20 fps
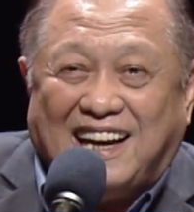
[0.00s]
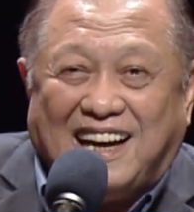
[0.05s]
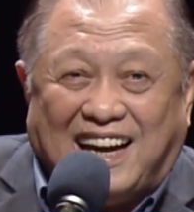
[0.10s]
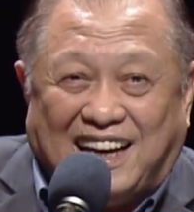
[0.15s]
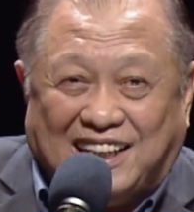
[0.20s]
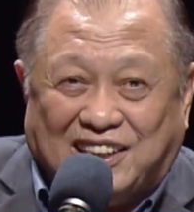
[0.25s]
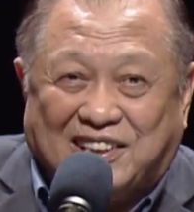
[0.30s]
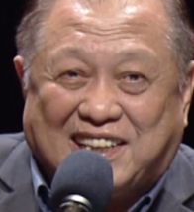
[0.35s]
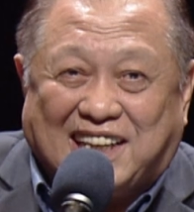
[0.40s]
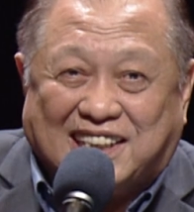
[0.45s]

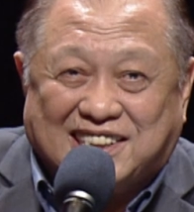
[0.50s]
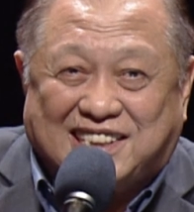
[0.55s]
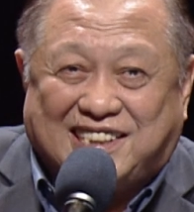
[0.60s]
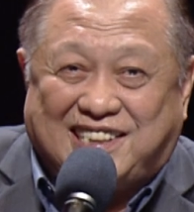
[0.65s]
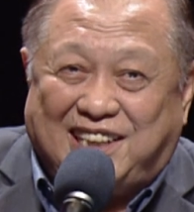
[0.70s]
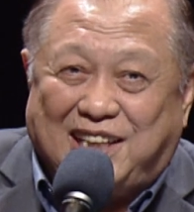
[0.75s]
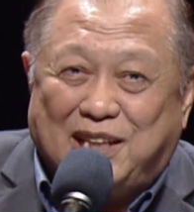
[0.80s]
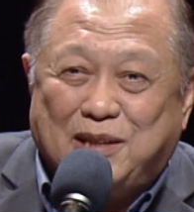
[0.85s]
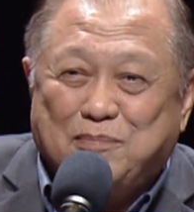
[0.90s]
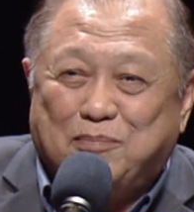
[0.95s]
And you can
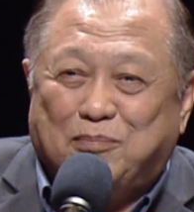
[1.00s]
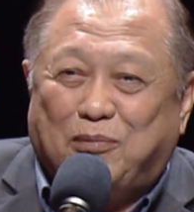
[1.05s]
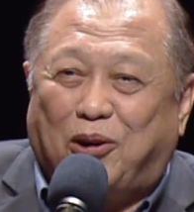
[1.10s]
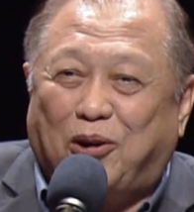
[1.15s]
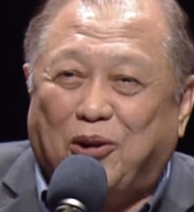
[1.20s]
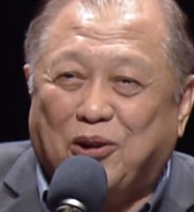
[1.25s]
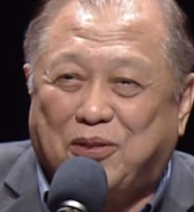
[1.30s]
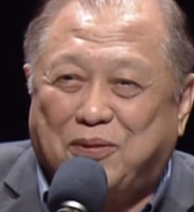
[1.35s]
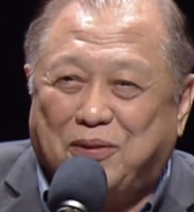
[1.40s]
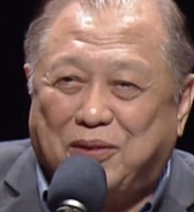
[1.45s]
see
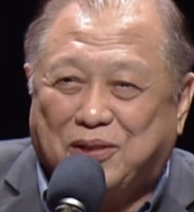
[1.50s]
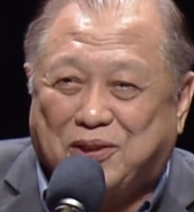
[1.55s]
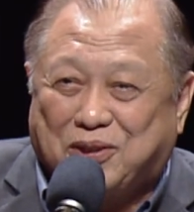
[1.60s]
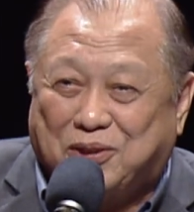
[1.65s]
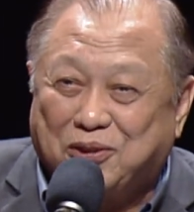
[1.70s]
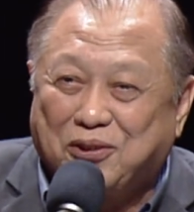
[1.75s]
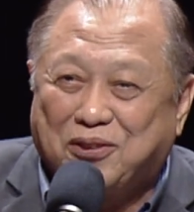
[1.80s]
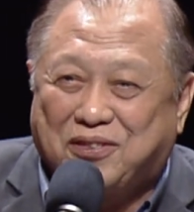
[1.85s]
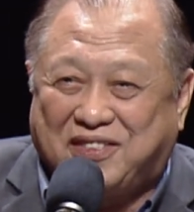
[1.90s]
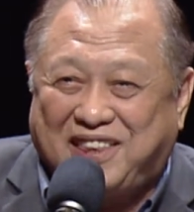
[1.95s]
more
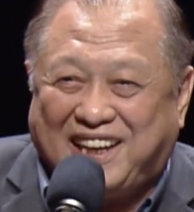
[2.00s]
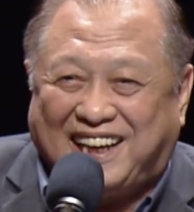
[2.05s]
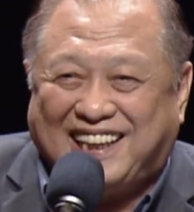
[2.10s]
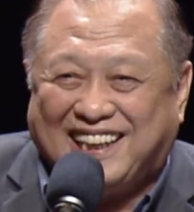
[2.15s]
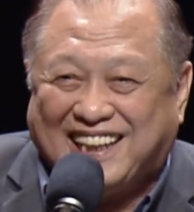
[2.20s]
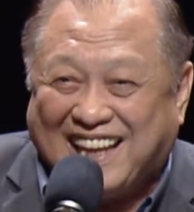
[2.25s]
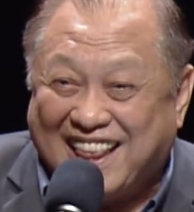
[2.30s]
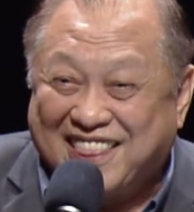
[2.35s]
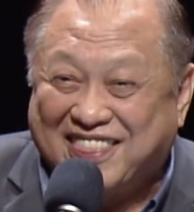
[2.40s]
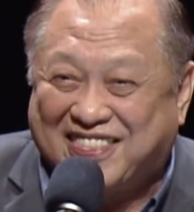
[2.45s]
through thick
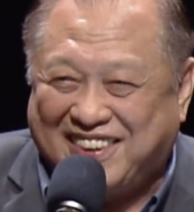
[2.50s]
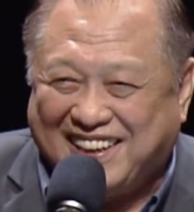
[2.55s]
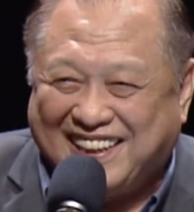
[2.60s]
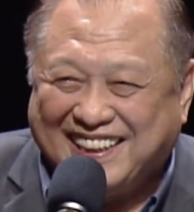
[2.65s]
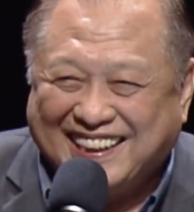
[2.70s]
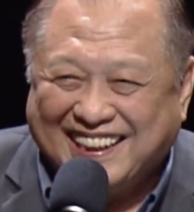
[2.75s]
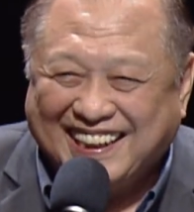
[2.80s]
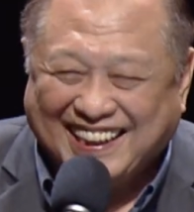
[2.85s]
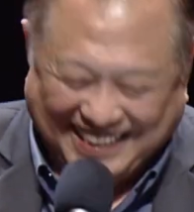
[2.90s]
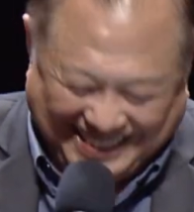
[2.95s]
than
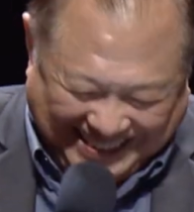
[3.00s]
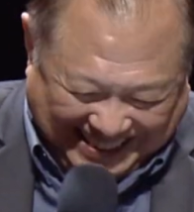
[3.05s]
thin.